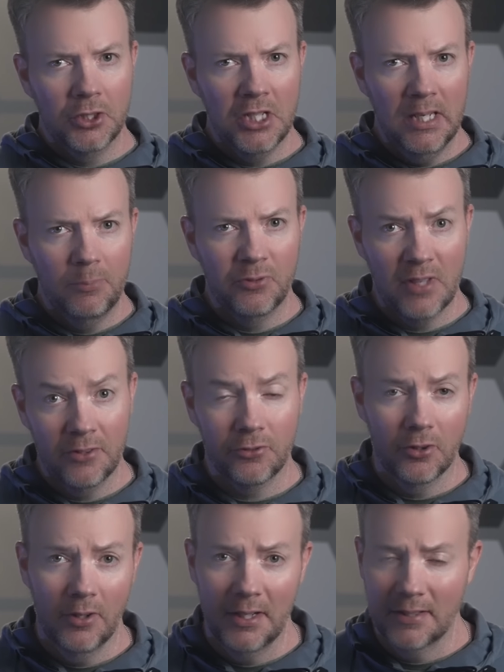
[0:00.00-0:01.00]
cheap
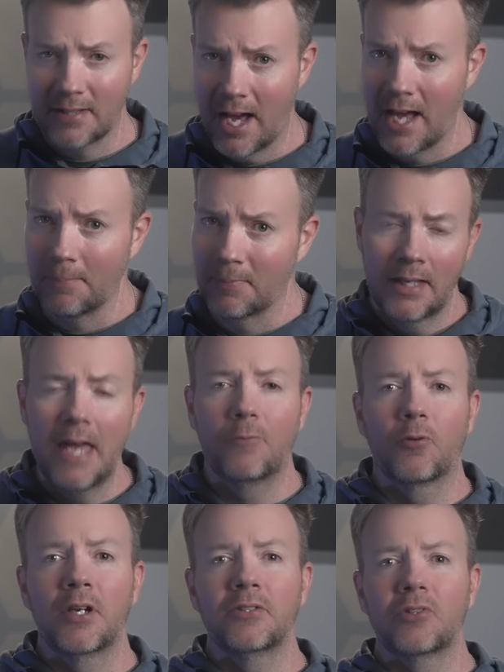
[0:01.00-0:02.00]
sensor at a time. Hey
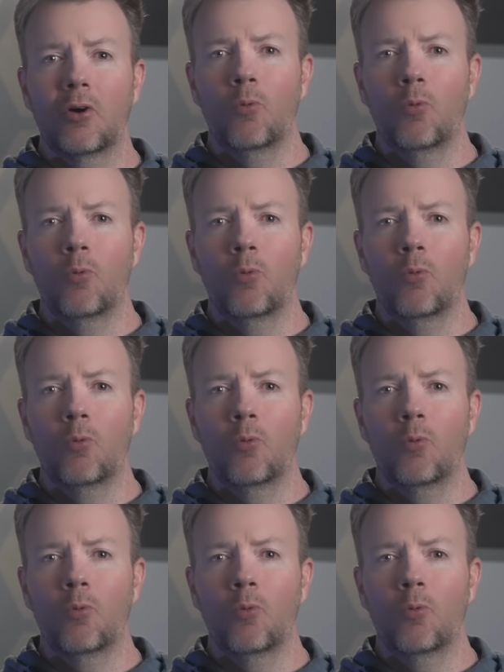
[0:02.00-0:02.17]
friends,